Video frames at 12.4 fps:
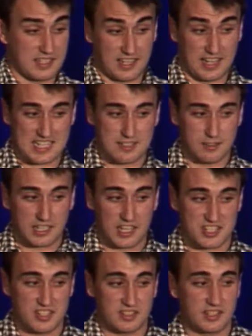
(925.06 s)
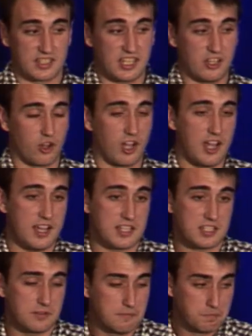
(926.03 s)
last level cache that the Xeon
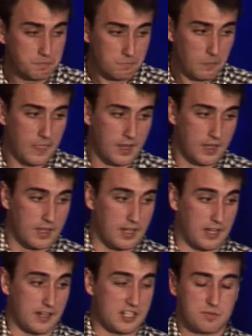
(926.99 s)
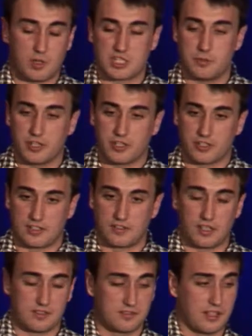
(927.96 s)
has, it's much bigger than
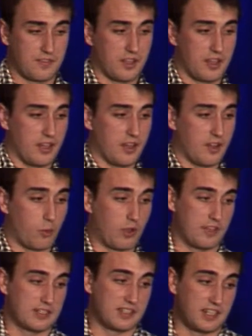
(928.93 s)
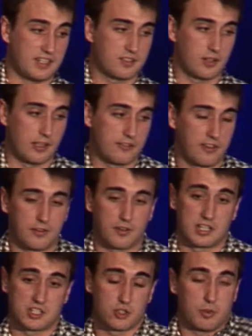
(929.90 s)
the one that the Intel i5
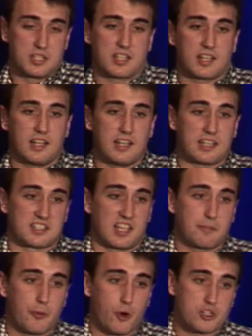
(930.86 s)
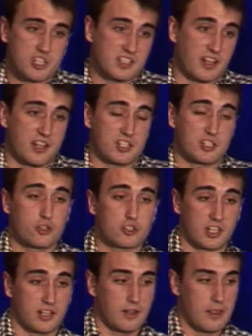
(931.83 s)
has. So basically, a side process that is
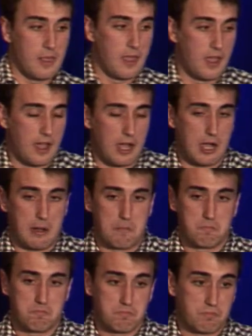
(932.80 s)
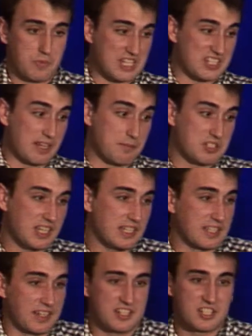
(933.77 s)
using the same
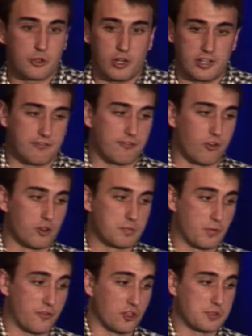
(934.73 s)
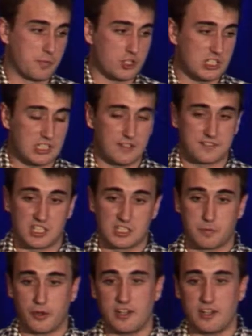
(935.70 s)
set and it's creating false positives, it's